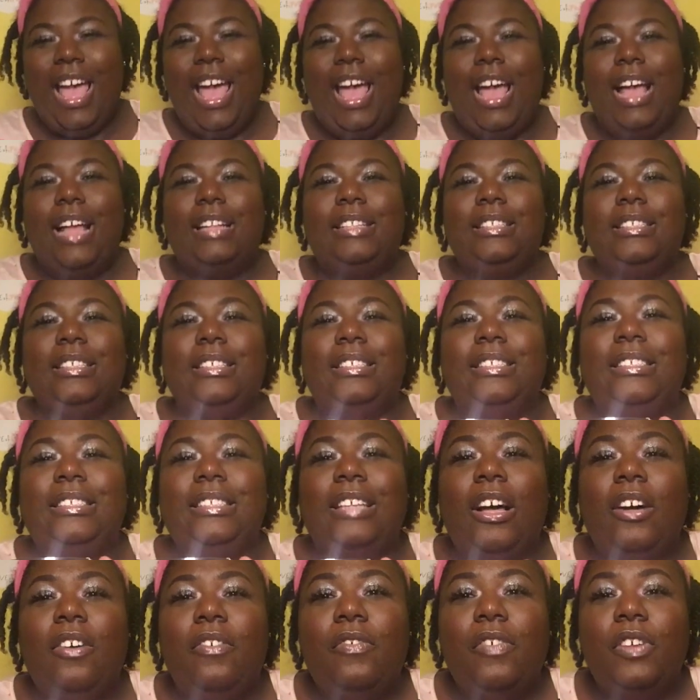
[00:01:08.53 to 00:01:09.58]
It's a
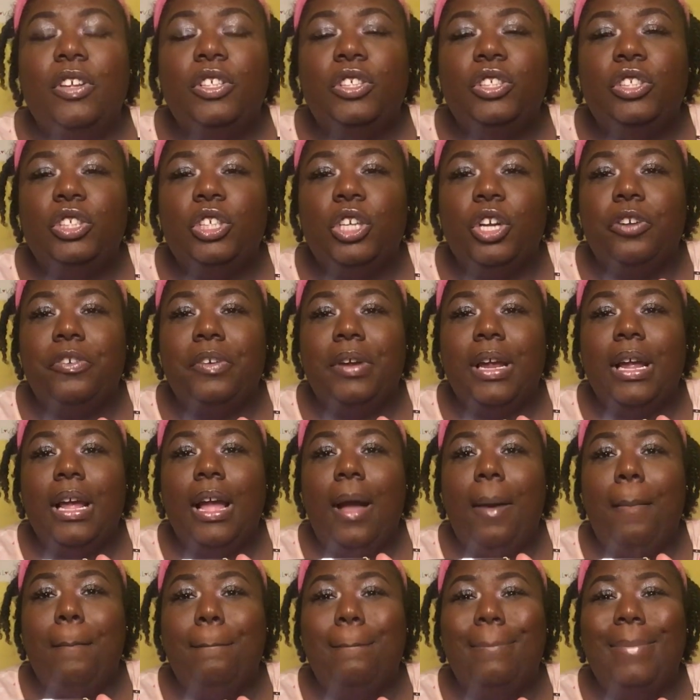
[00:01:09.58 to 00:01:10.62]
self-stirring
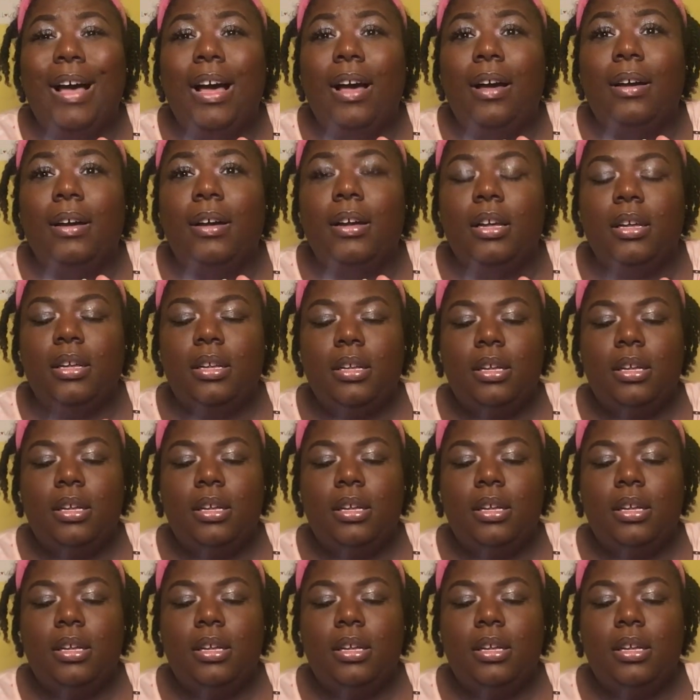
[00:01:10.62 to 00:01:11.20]
mug.